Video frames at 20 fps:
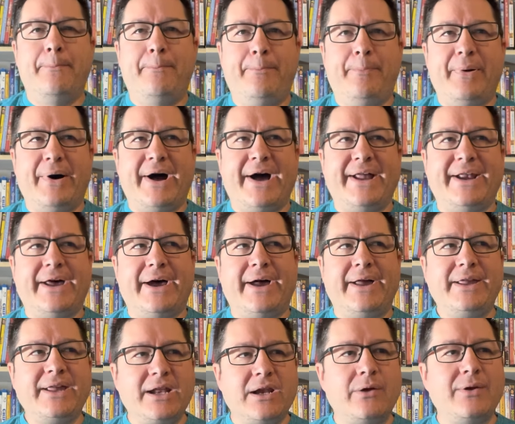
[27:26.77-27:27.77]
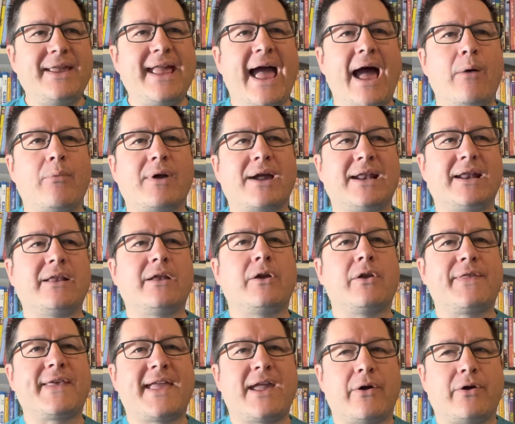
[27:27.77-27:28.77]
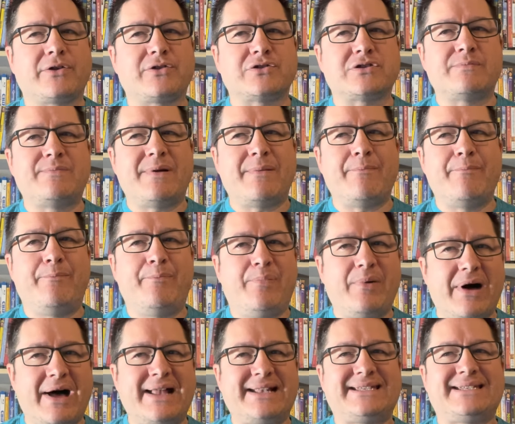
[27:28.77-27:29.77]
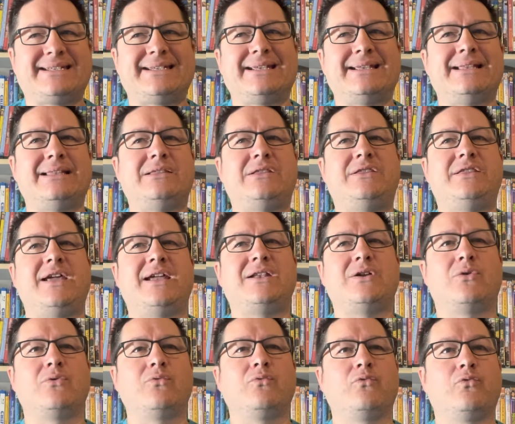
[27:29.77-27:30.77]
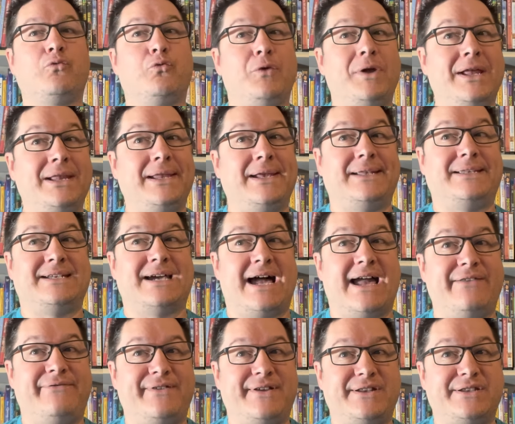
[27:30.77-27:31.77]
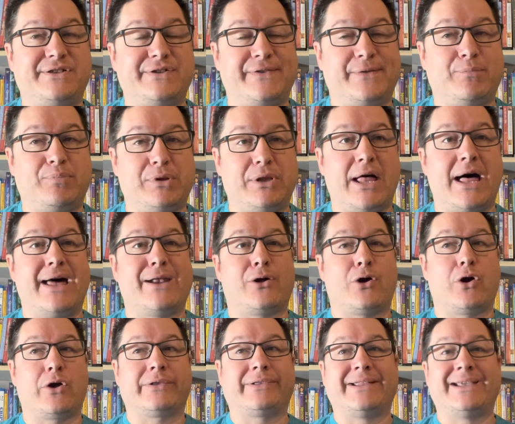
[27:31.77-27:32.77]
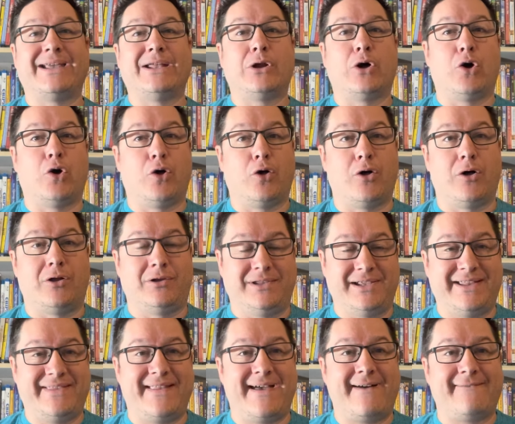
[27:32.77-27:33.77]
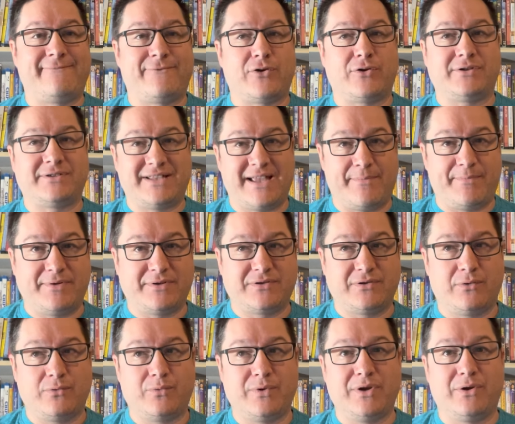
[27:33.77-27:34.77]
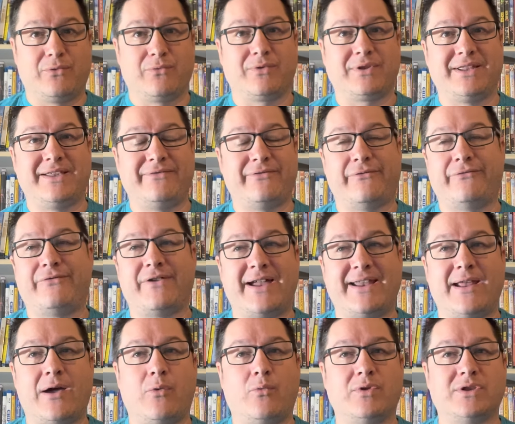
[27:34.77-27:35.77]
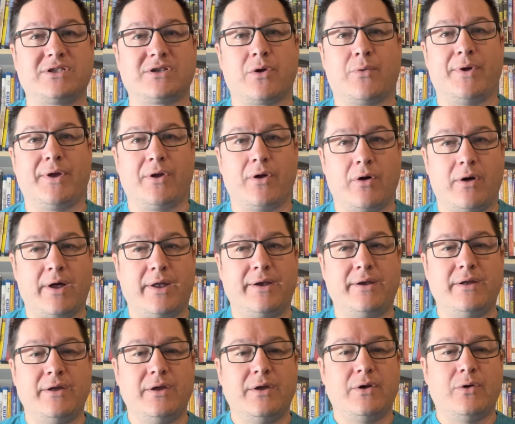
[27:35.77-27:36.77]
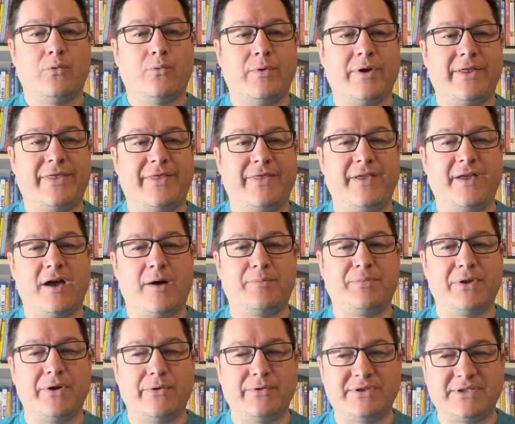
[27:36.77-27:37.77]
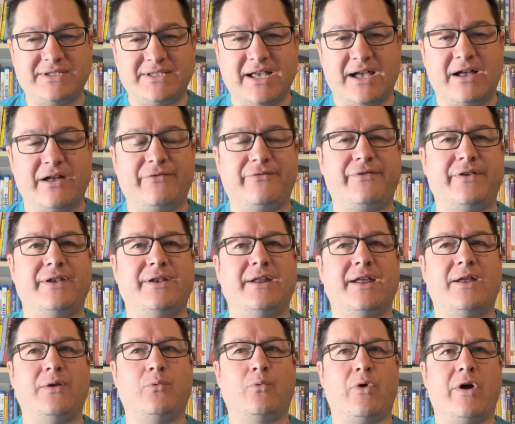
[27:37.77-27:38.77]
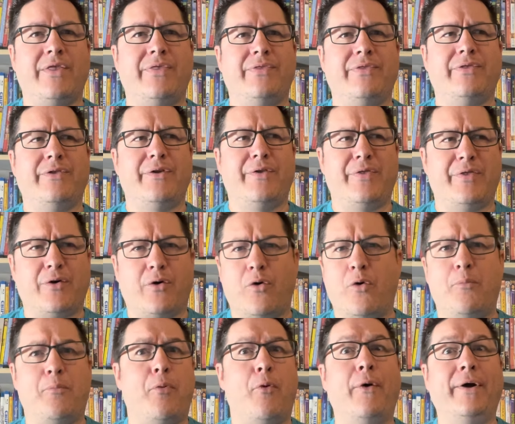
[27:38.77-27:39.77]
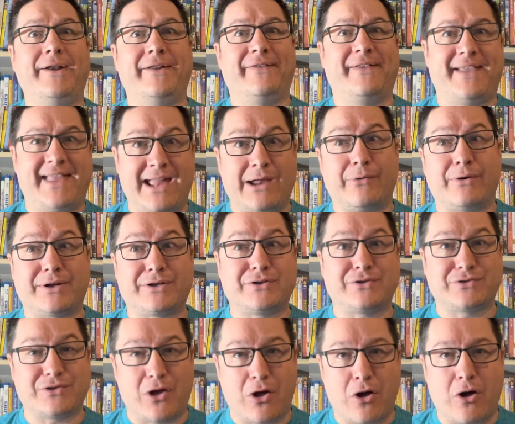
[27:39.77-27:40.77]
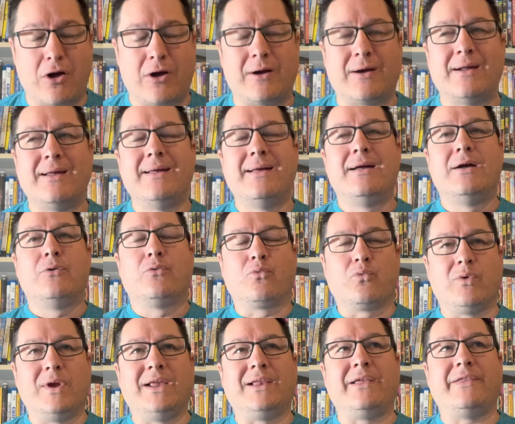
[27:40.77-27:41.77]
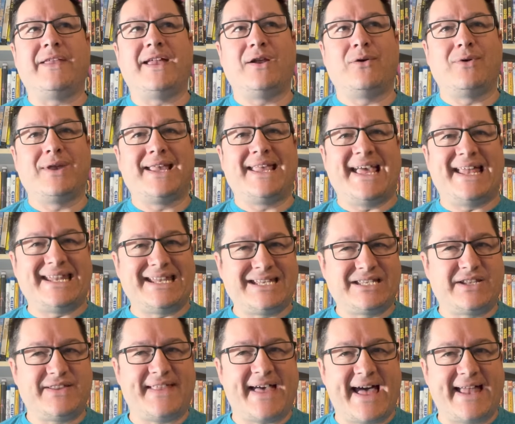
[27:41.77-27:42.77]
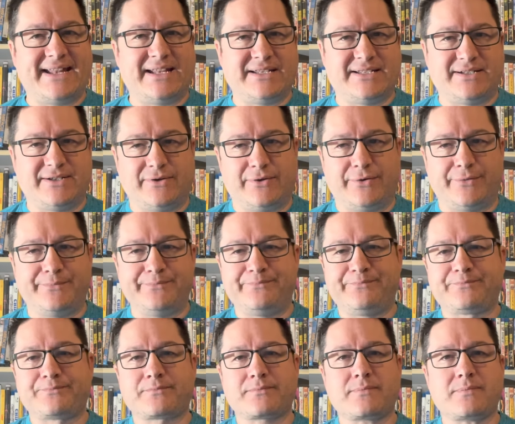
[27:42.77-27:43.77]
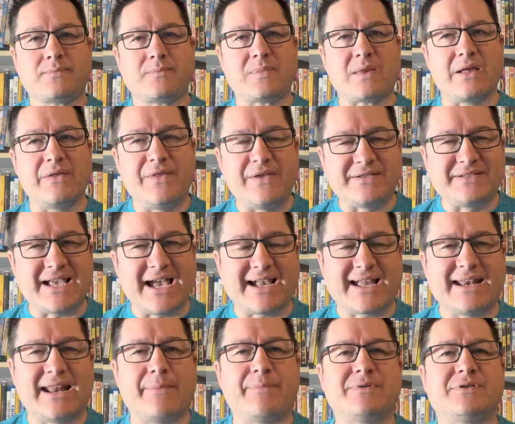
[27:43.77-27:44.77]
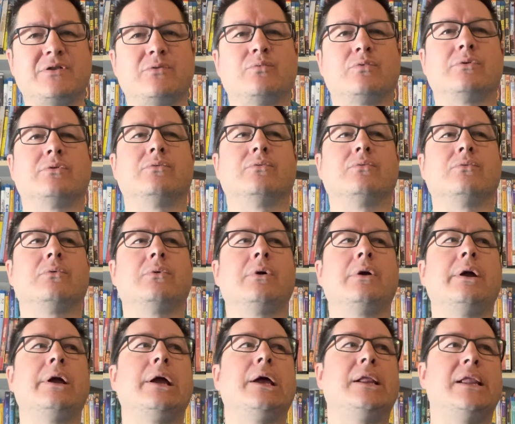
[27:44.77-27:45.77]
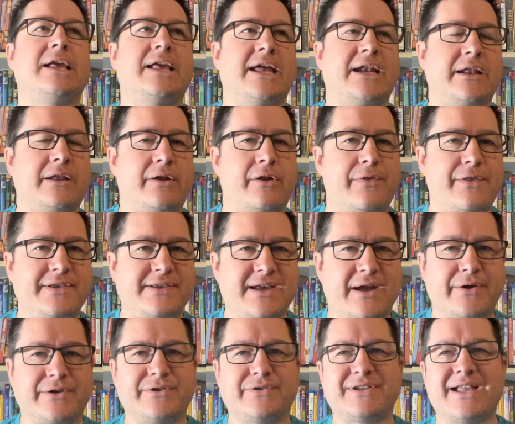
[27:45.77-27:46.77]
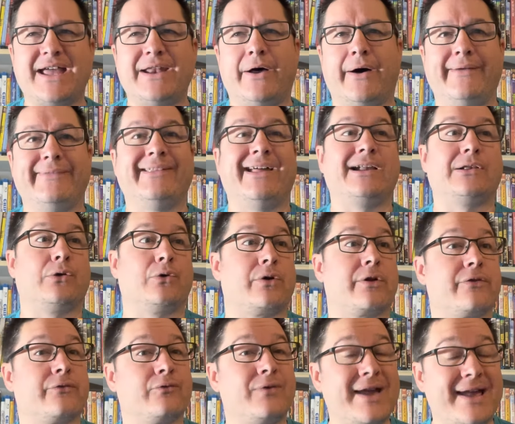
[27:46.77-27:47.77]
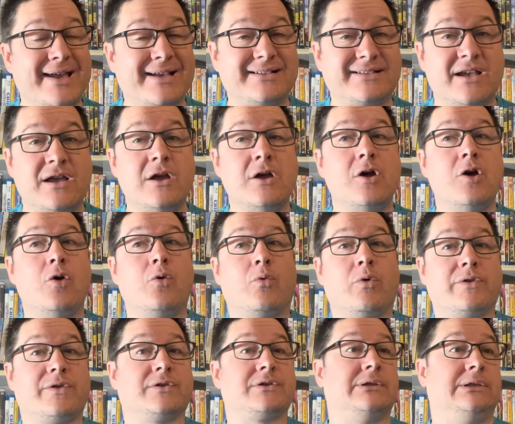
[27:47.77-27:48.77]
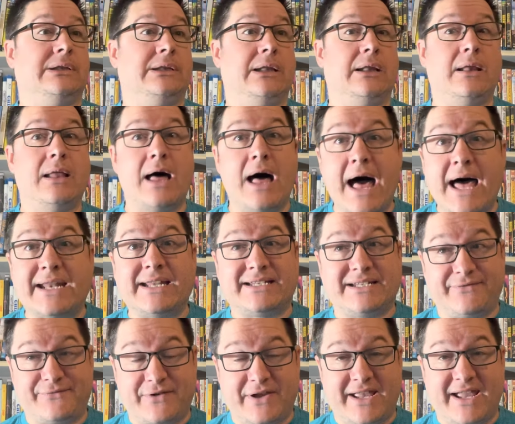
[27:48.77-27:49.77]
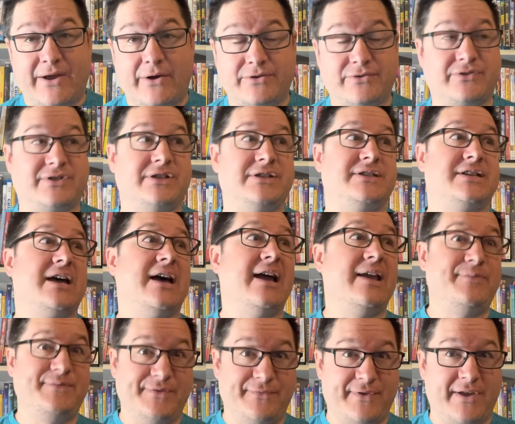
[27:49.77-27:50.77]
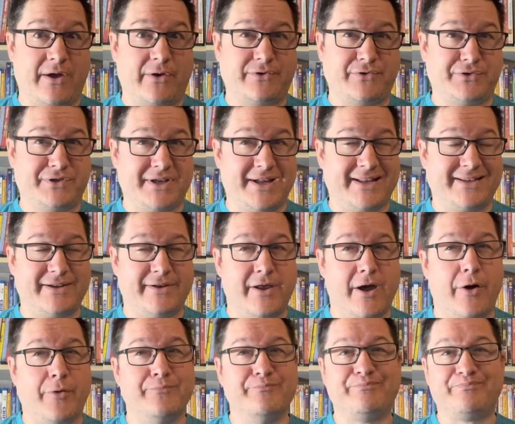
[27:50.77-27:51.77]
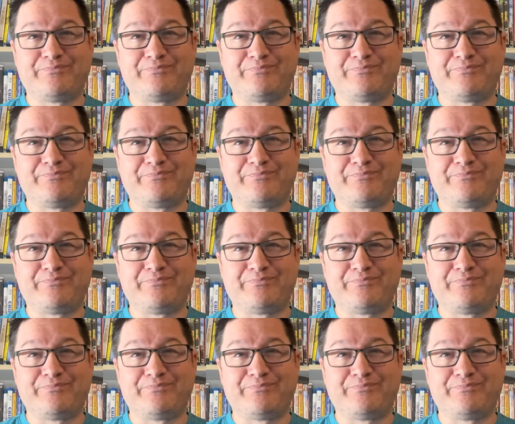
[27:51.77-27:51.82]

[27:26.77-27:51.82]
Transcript: but, uh, you know, yeah, we're getting to know the characters a bit, but they don't really dive into the plot hardly at all in that first episode. We don't really even find out what's going on with the upload stuff and, and what the, the whole point of the characters are. Really, they don't get into that until the second episode. We're really getting to know these characters. And unlike Lord of the Rings, where there's a lot of different characters and types of characters to get to know,